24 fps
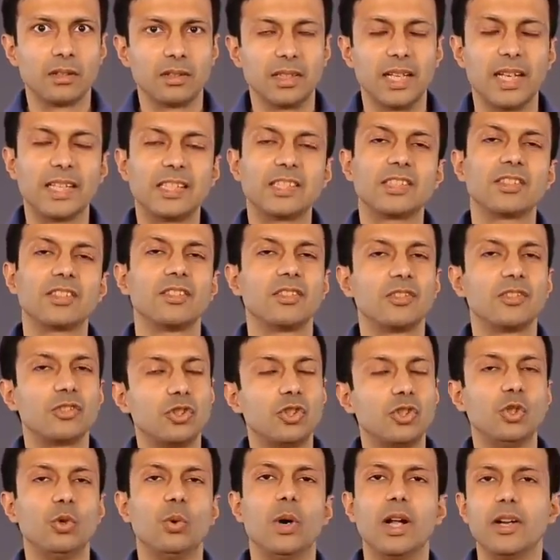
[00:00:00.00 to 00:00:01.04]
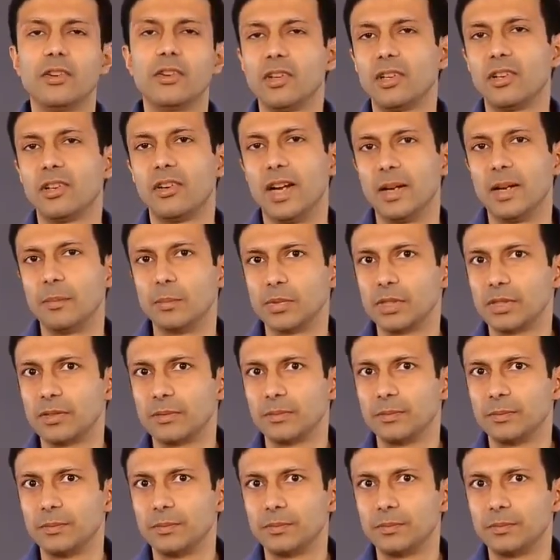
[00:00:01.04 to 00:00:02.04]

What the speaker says: That's 200 grams.